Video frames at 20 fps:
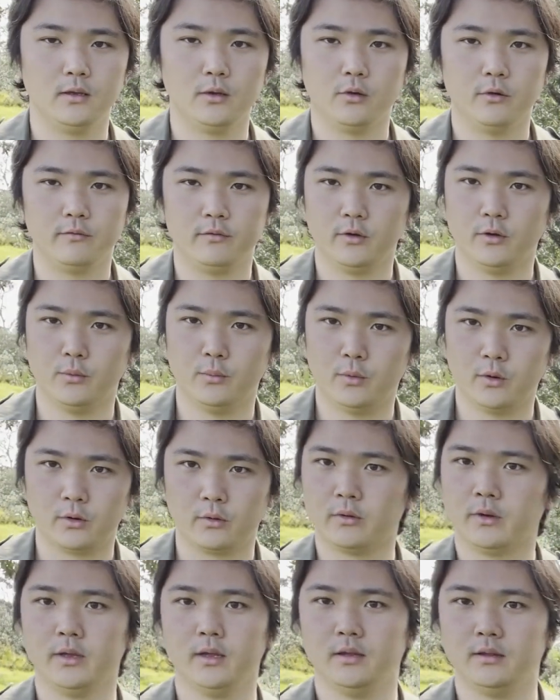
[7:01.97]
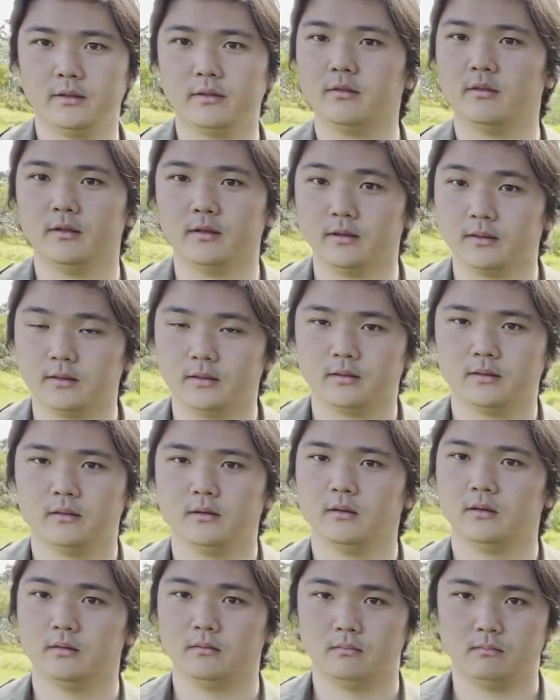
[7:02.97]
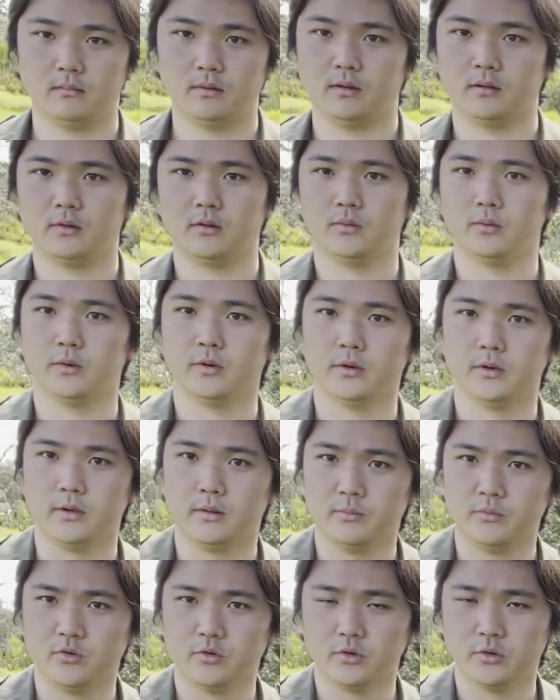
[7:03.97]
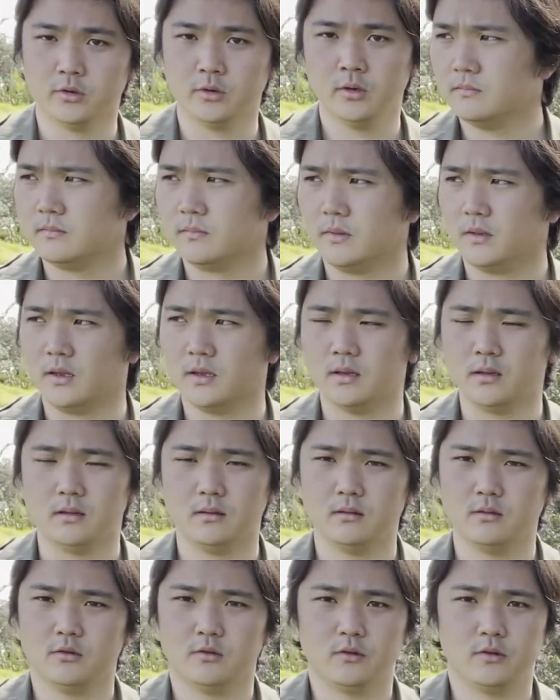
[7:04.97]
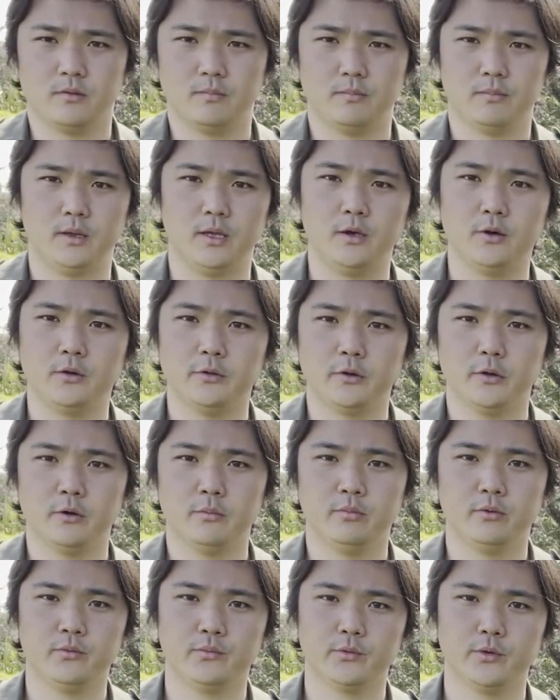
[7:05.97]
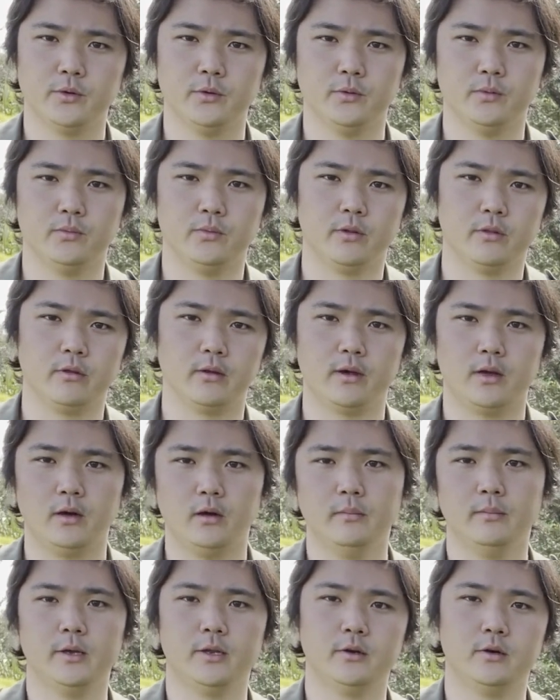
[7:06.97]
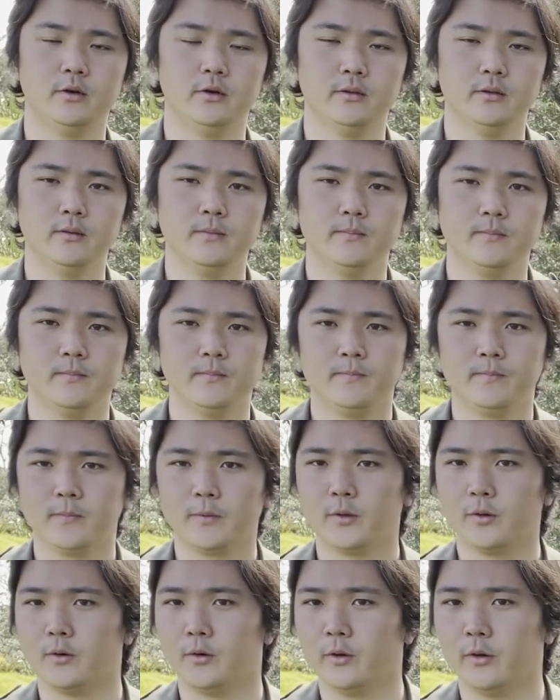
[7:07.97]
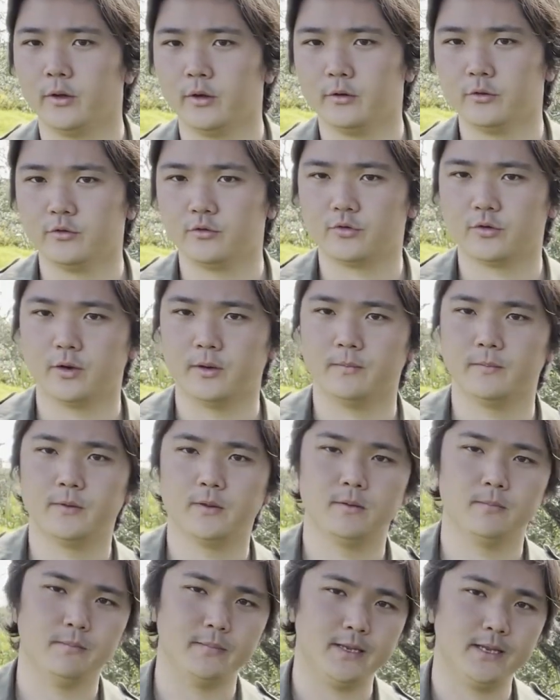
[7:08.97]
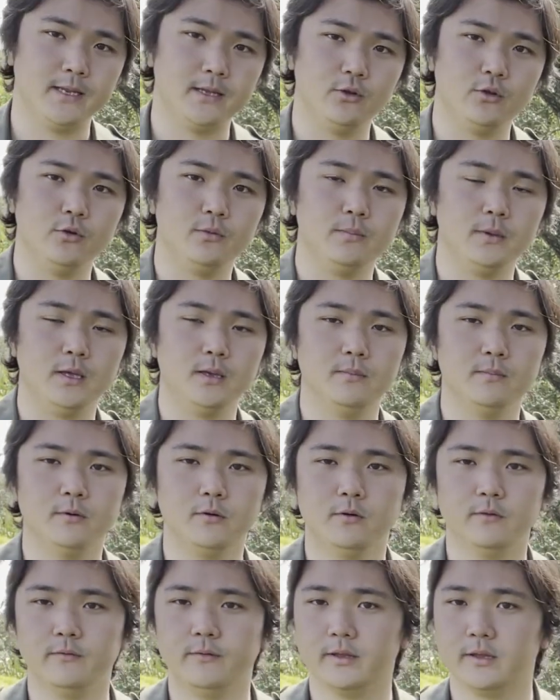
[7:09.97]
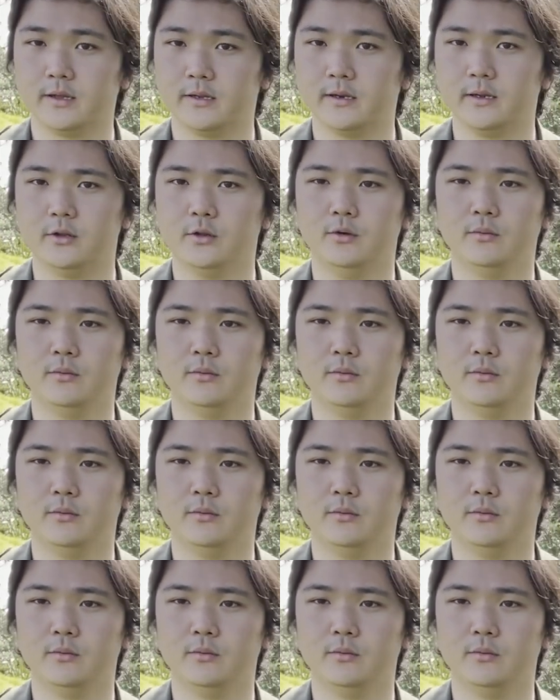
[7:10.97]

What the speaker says: of your worriesness, that's a word I'm sure, than just being on the open road with your helmet on, going on trips, meeting new people, visiting new